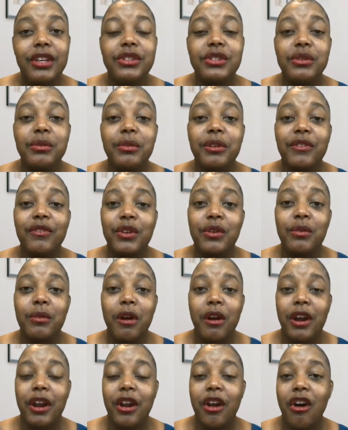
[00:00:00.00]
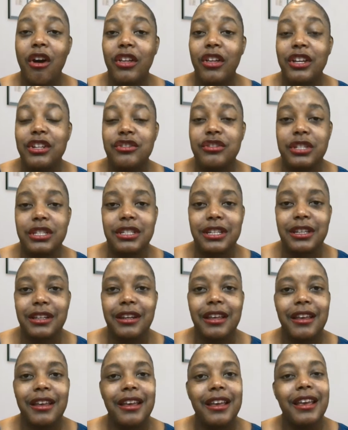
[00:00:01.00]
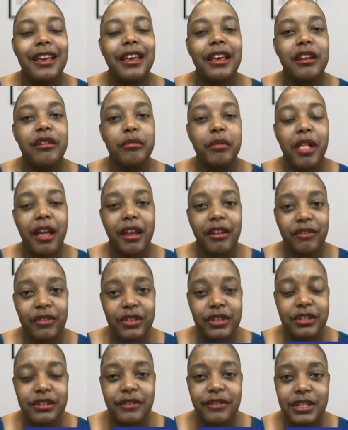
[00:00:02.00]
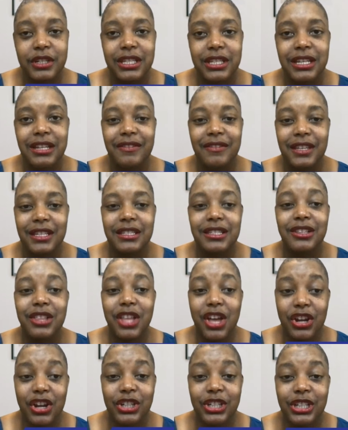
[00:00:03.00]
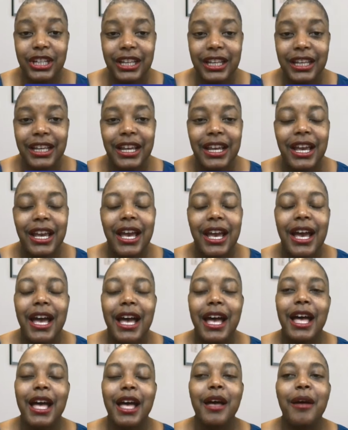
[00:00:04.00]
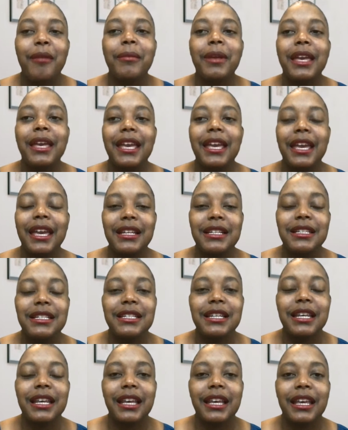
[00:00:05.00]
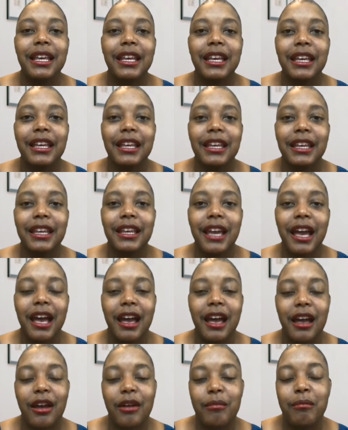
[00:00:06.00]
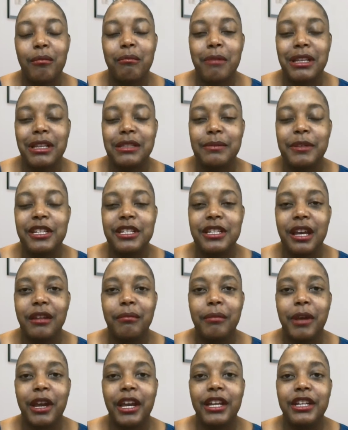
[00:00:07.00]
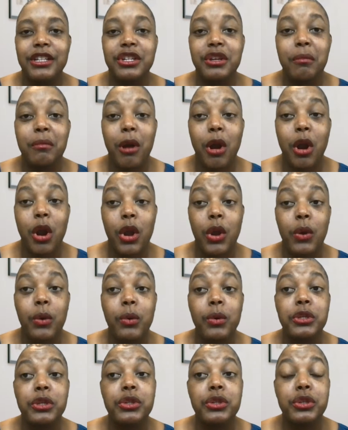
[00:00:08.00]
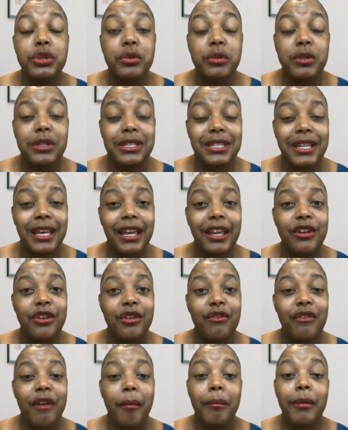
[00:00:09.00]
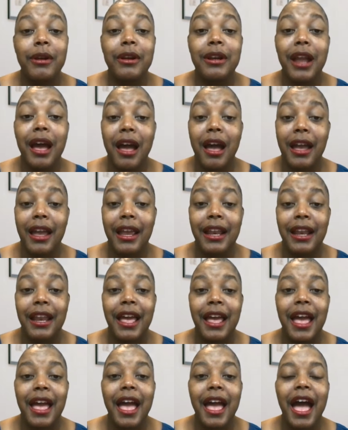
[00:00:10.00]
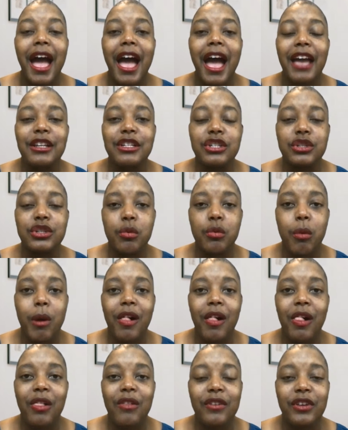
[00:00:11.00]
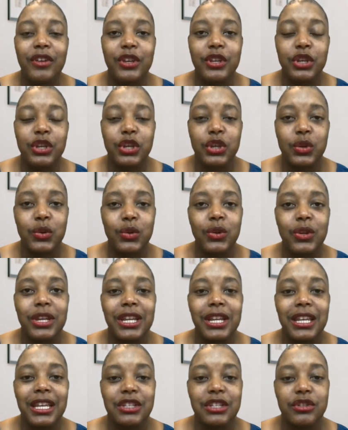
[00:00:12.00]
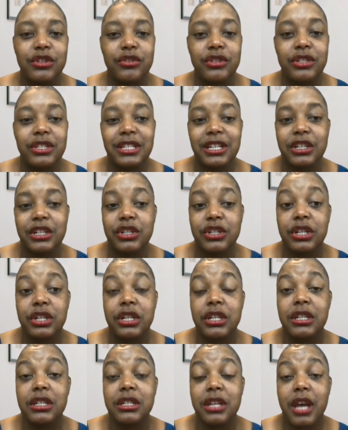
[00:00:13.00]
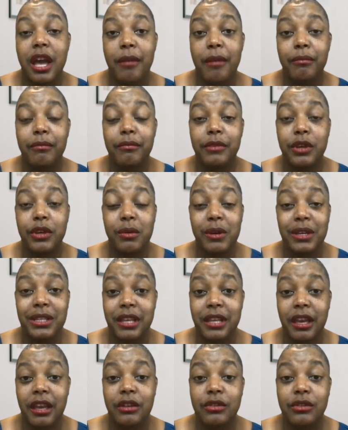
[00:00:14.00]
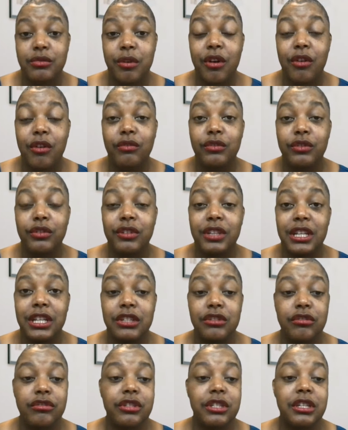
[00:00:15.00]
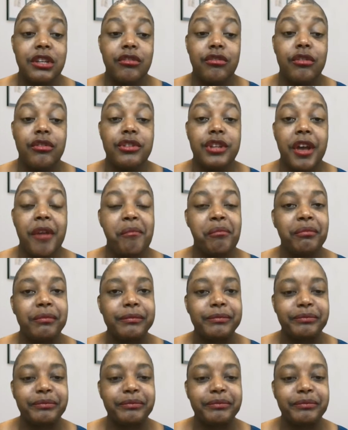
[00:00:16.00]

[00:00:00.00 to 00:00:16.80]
So if you are at all interested in applying for the diversity visa lottery, it must be done by tomorrow, Tuesday, November 9 at 12 noon Eastern Standard Time, USA, 12 noon Eastern Standard Time.